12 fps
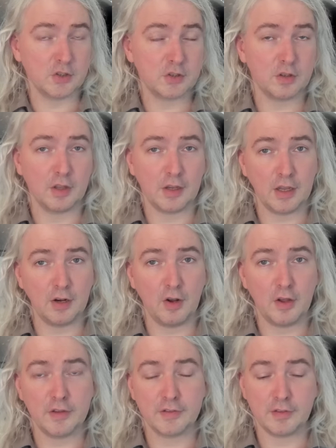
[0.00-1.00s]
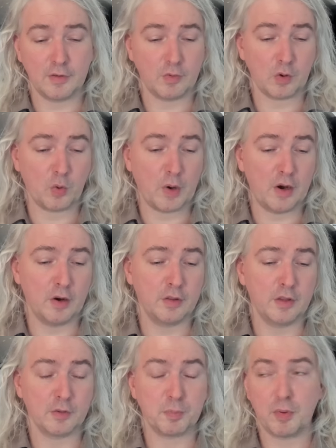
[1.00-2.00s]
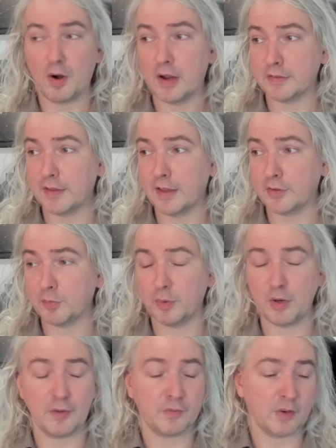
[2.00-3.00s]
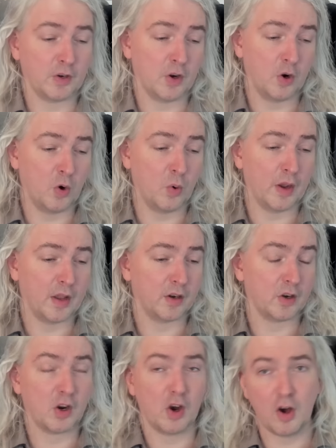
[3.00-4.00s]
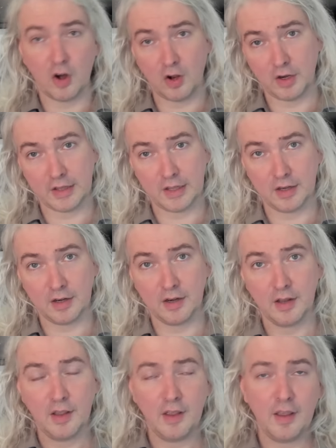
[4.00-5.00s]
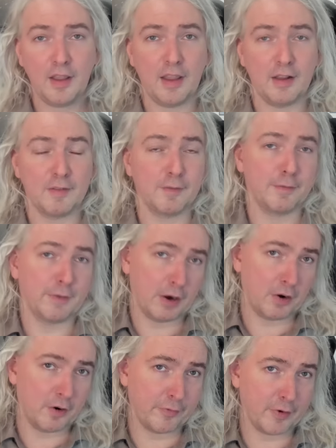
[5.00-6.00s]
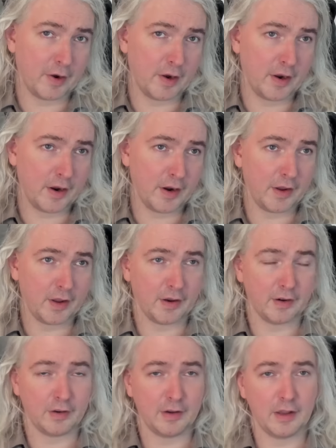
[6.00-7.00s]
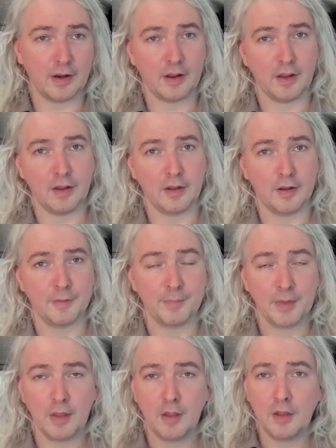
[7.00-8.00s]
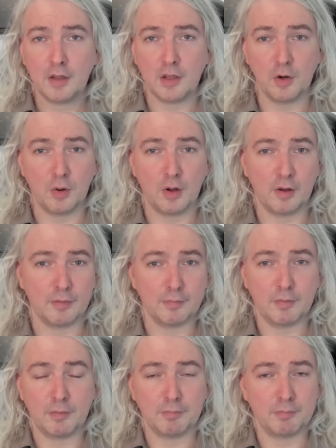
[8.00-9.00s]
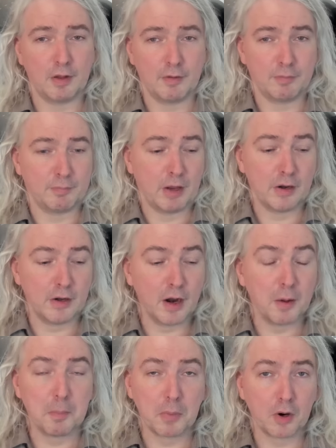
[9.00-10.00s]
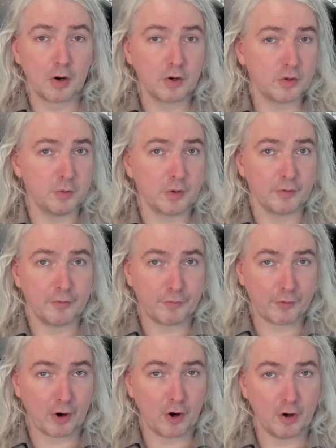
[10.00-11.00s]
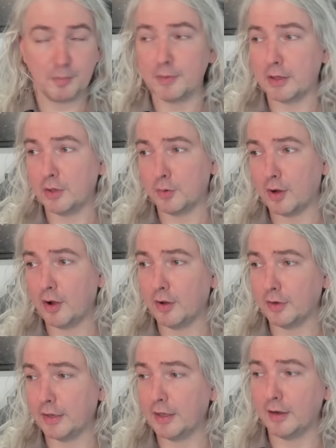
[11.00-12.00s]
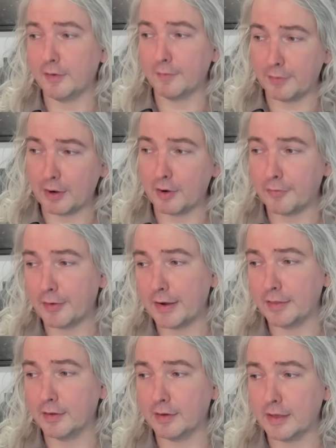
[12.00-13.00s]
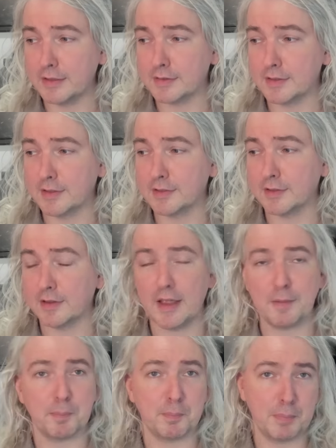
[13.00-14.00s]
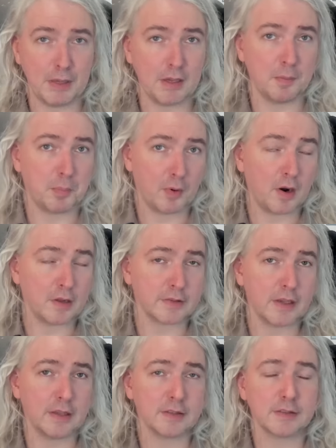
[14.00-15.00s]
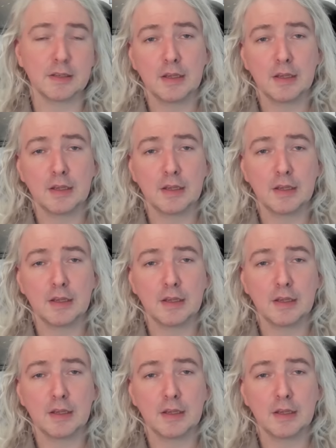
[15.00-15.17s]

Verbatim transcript: to the gun laws that have required this process where you have to go and call in and verify and get a, uh, you know, a, a, a number to confirm that you called in and verified the license and that big process.